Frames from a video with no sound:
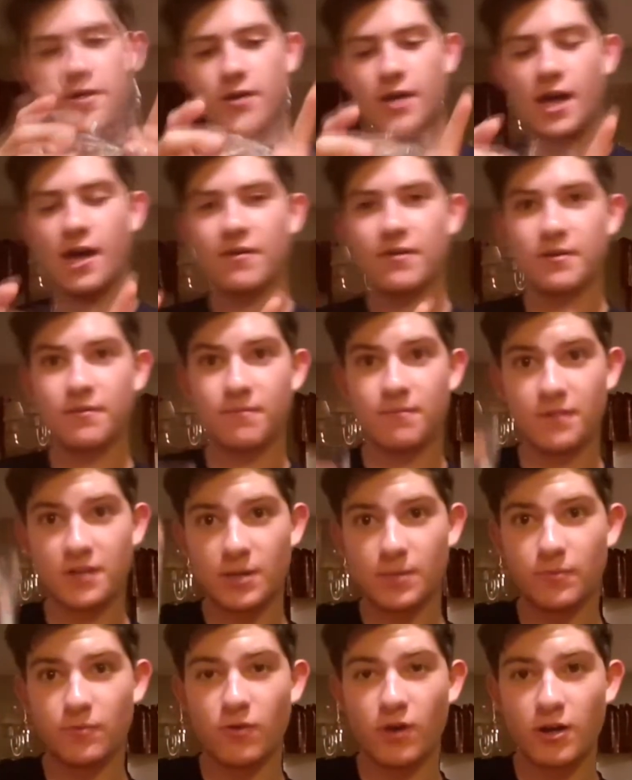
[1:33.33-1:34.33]
there you have it.
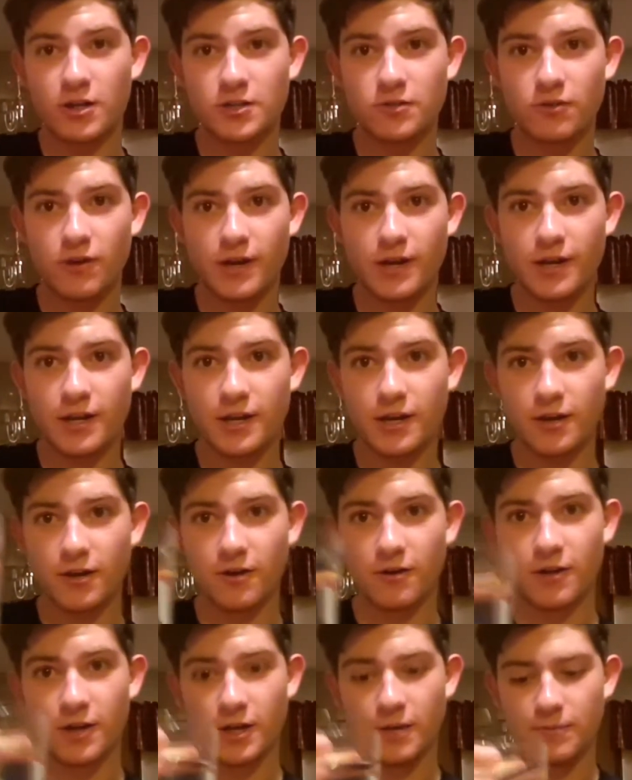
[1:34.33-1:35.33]
The cup of water is right
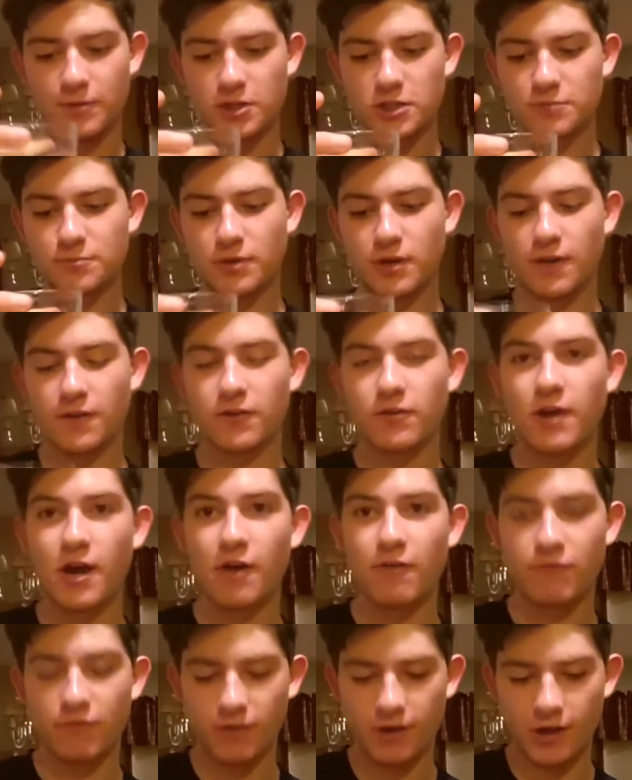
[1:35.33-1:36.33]
here. We just put it on the
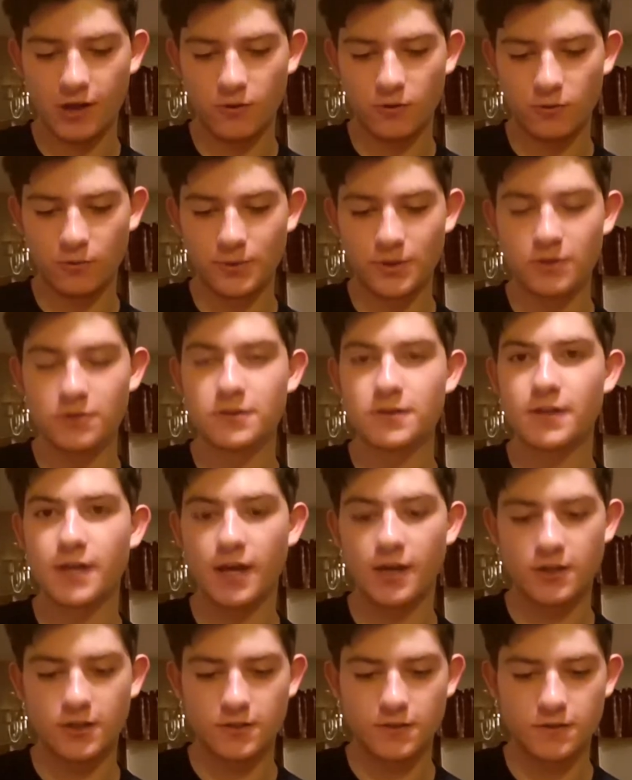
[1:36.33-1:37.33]
ground for now. We'll be using
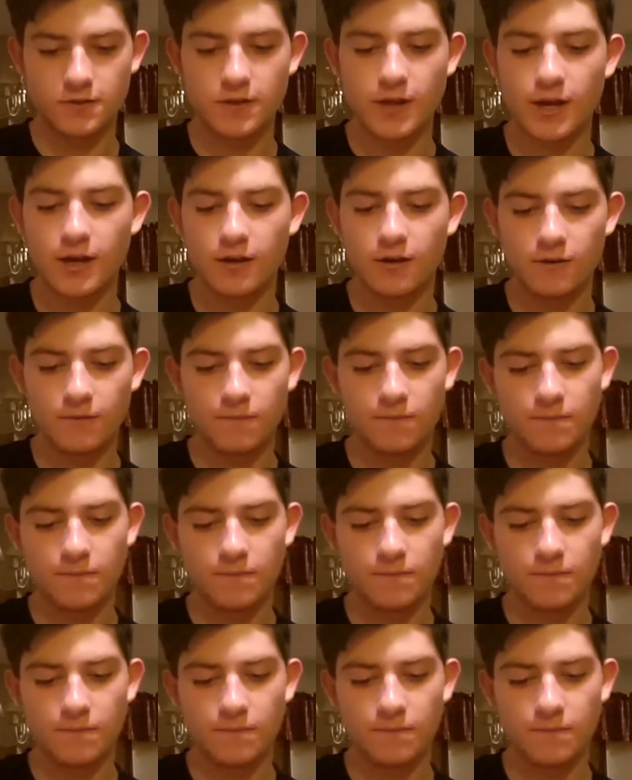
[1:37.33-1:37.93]
that in just a second.